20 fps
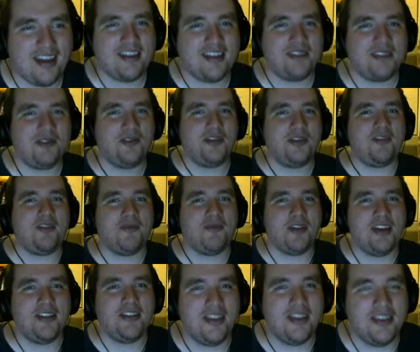can only
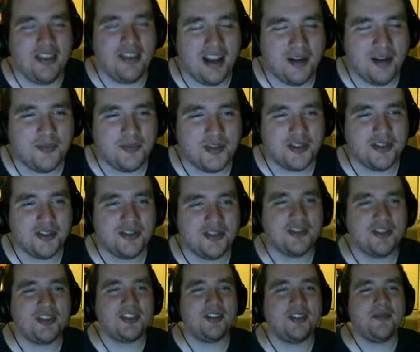read the
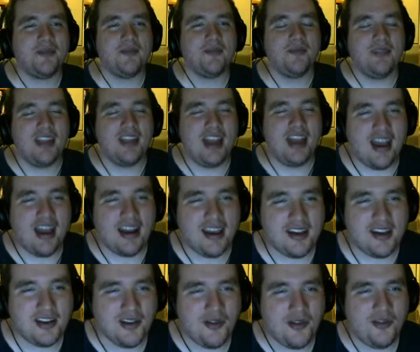numbers. And I
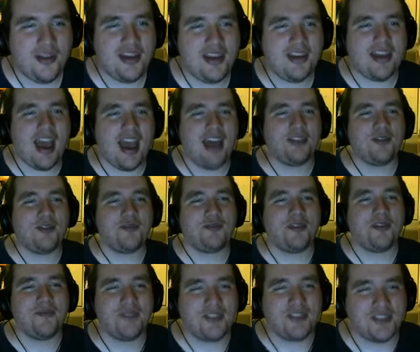could only gather
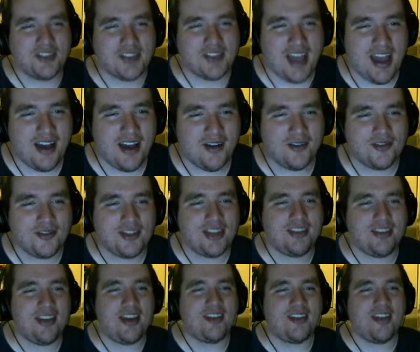from the sounds that
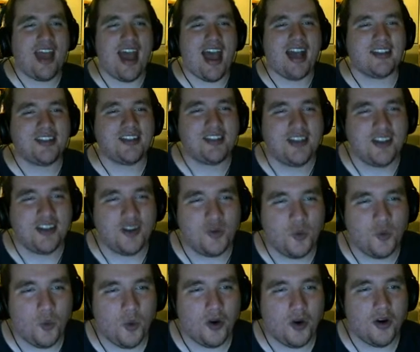the attacks
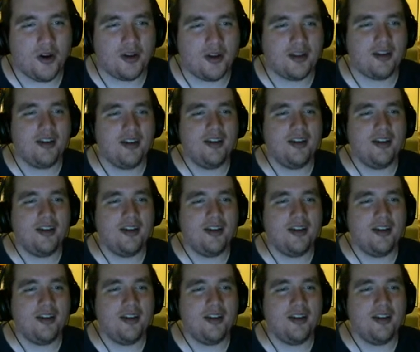didn't work.